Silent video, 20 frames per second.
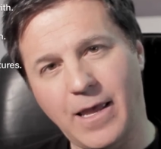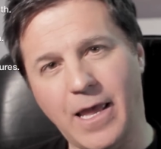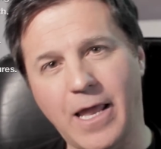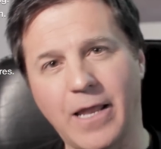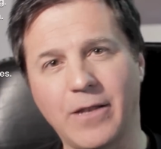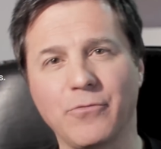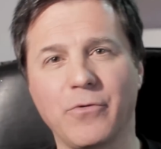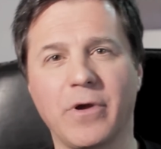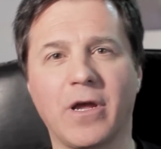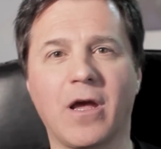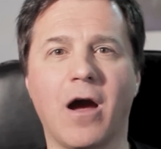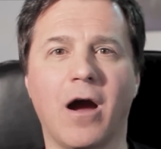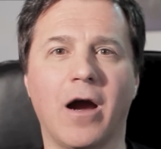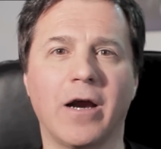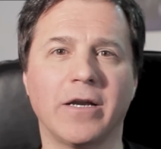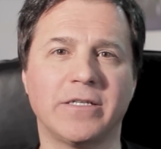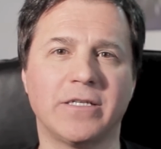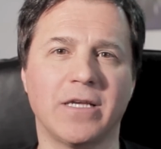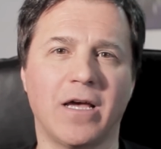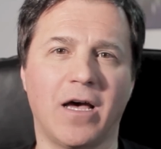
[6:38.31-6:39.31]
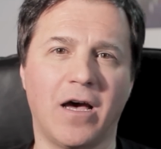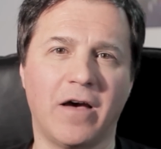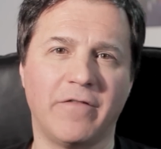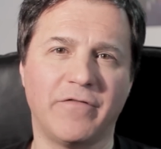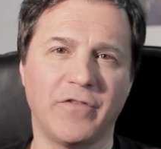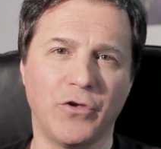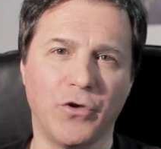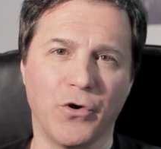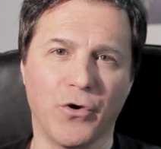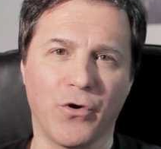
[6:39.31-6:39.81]
in regards
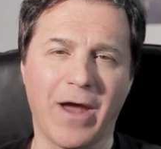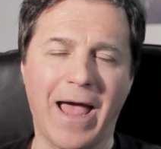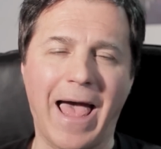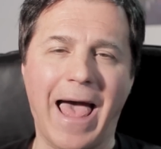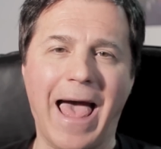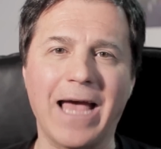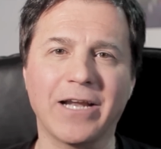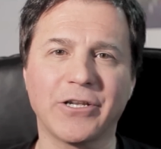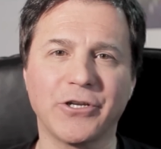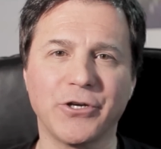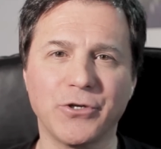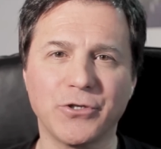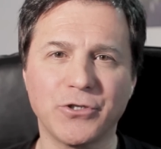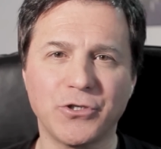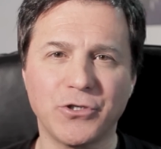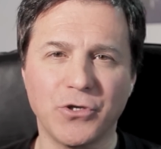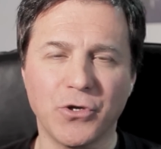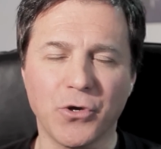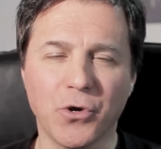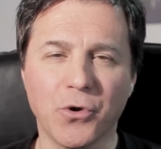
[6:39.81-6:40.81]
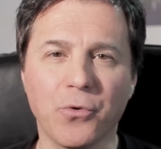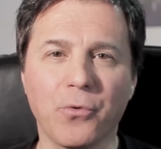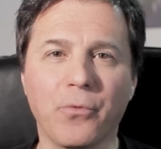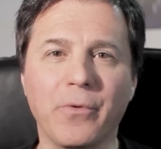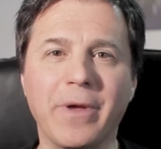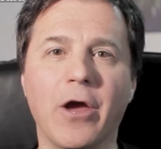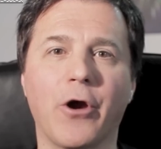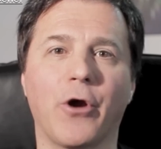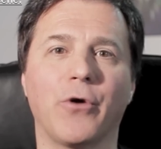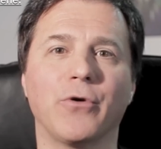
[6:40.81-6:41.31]
of your actors
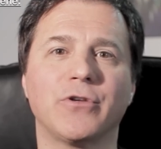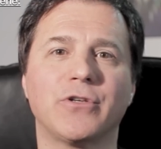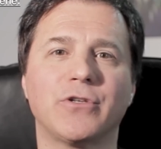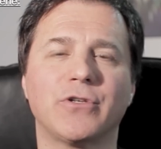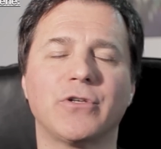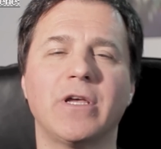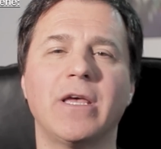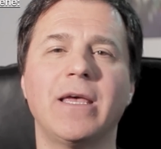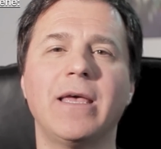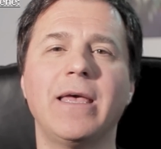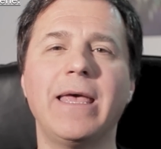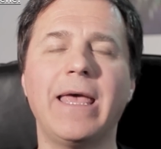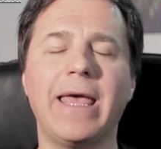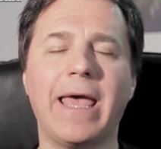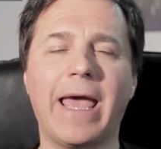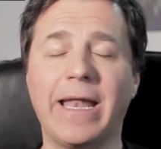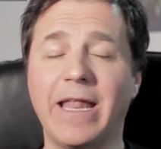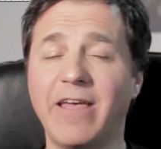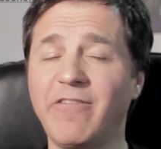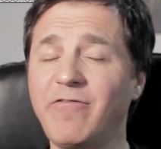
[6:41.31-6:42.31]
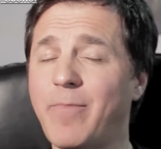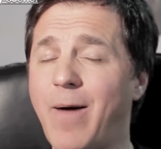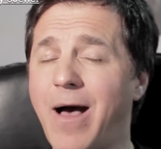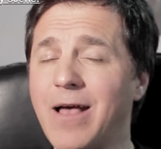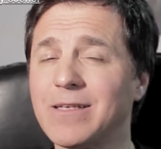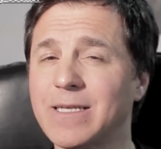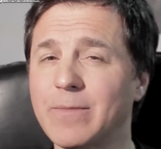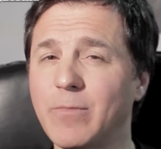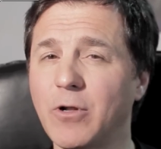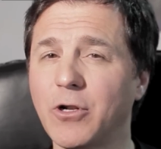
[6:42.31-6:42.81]
rehearse and if
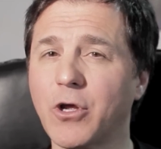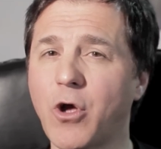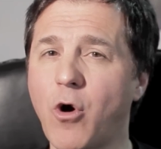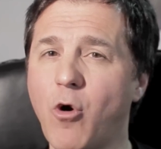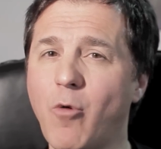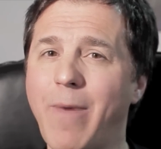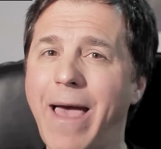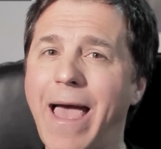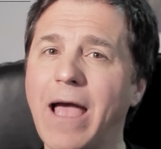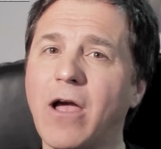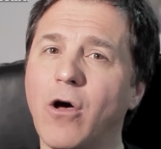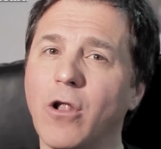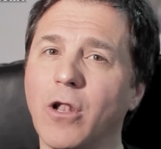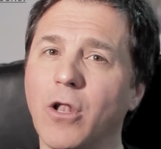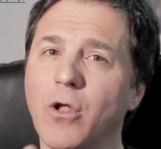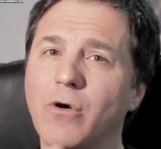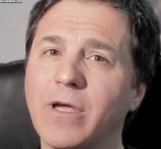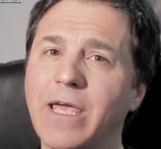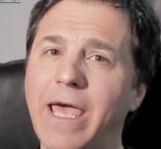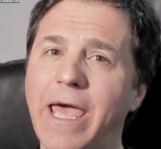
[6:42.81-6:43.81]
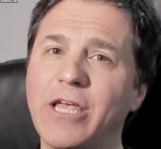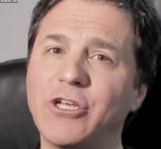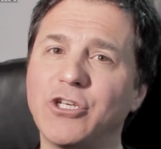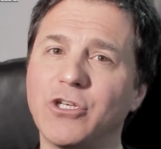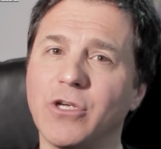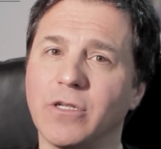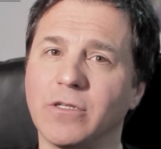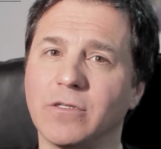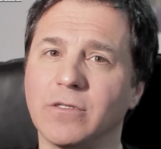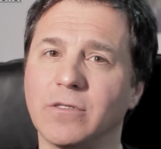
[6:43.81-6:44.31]
possible go back on
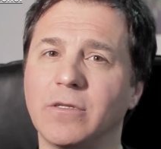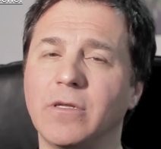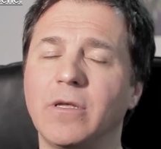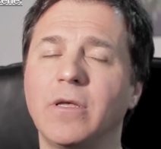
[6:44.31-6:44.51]
location